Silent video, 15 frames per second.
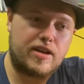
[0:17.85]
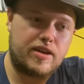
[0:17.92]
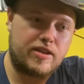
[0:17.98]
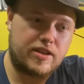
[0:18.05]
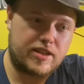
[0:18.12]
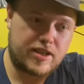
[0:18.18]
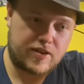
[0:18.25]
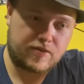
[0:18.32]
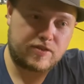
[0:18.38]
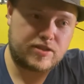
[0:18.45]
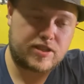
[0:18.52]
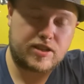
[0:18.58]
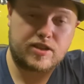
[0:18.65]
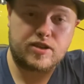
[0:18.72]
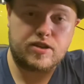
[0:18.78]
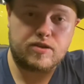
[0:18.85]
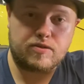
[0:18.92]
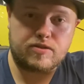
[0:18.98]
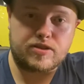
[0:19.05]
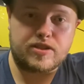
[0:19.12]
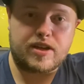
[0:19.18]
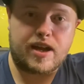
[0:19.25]
the difference in the new
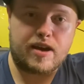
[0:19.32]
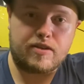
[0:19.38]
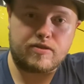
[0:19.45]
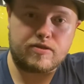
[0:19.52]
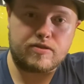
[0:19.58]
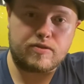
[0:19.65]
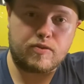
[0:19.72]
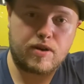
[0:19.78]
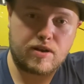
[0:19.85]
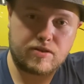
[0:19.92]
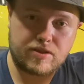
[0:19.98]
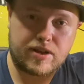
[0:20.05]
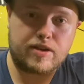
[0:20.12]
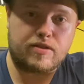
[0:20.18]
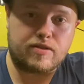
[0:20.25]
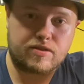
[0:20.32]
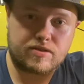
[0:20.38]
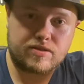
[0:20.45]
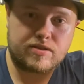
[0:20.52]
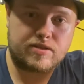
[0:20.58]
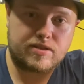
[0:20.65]
ones and how well they are